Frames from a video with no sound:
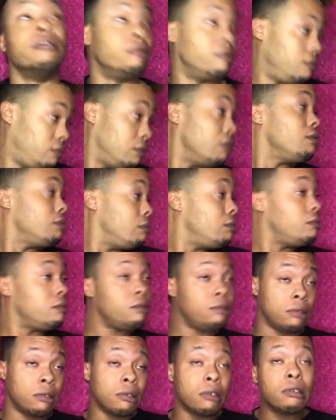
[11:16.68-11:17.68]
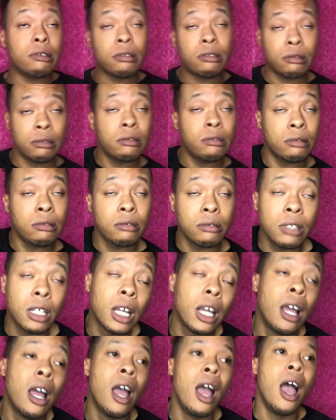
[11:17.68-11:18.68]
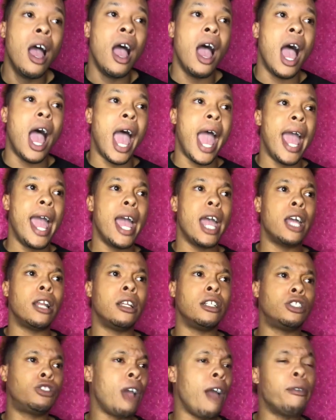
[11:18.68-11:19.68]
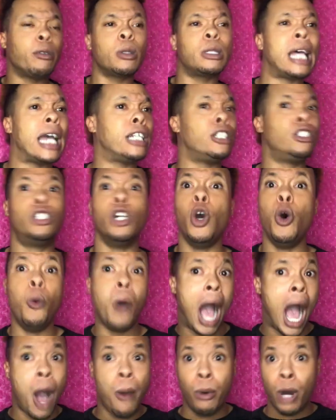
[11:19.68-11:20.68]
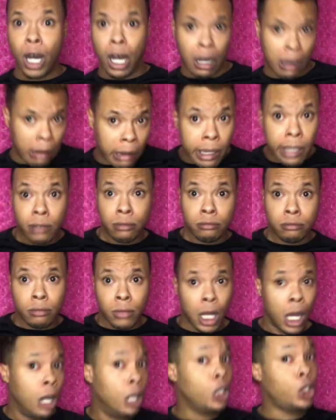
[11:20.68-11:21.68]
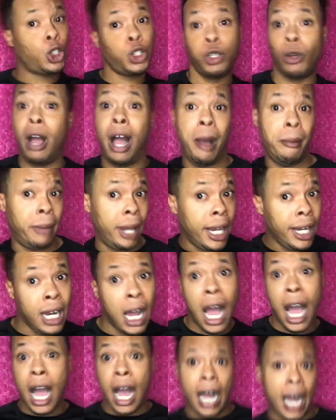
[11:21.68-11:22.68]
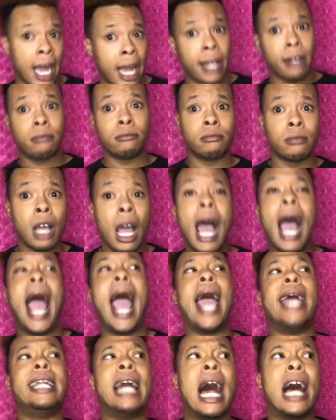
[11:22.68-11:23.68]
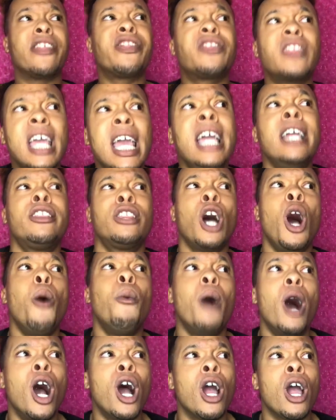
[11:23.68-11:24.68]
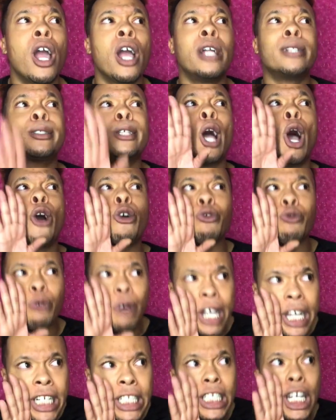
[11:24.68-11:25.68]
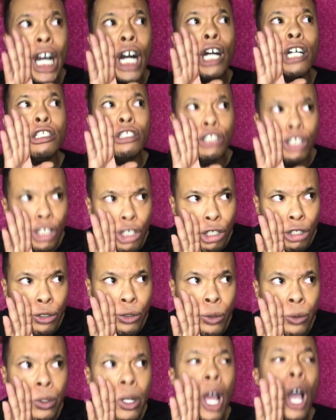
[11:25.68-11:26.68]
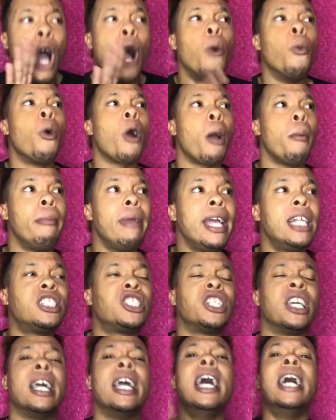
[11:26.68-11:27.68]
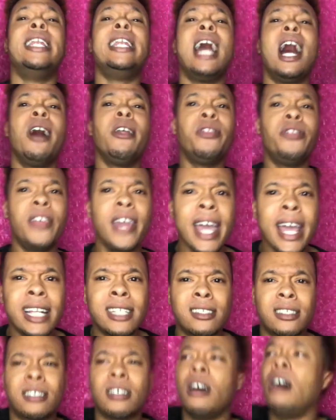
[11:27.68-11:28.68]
Do you?" And Trevor was like, "Do I would? Try me not." And I think the words "rent a dude" were mentioned. Now this,